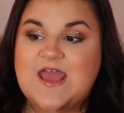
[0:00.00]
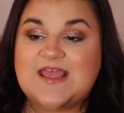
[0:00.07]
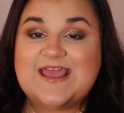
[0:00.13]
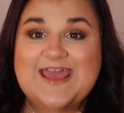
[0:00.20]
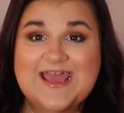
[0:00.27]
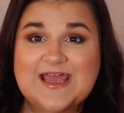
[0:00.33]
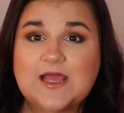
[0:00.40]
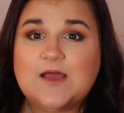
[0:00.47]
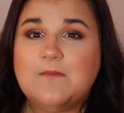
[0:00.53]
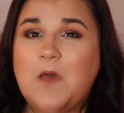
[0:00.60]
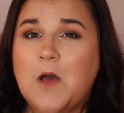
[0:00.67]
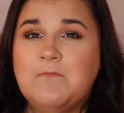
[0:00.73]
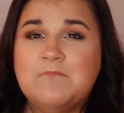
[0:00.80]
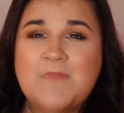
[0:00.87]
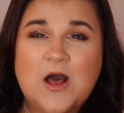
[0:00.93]
kick
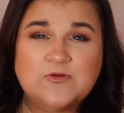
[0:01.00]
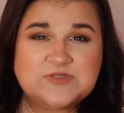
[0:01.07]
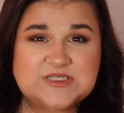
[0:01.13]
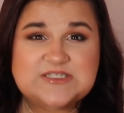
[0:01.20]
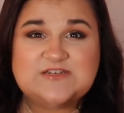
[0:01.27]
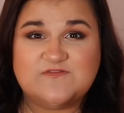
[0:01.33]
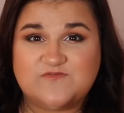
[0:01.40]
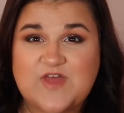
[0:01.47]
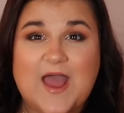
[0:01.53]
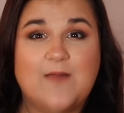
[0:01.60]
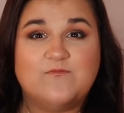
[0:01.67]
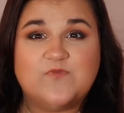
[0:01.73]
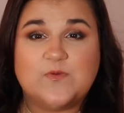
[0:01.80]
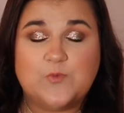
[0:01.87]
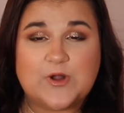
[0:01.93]
most of
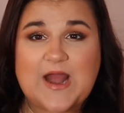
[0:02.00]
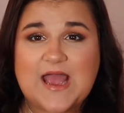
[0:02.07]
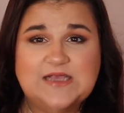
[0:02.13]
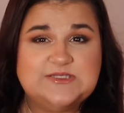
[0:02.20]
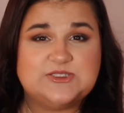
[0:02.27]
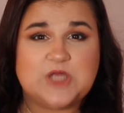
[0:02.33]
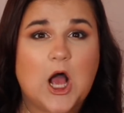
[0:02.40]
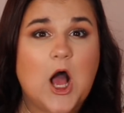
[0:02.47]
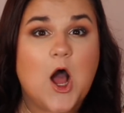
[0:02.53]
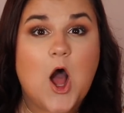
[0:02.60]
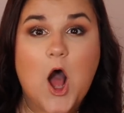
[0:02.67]
them from what I saw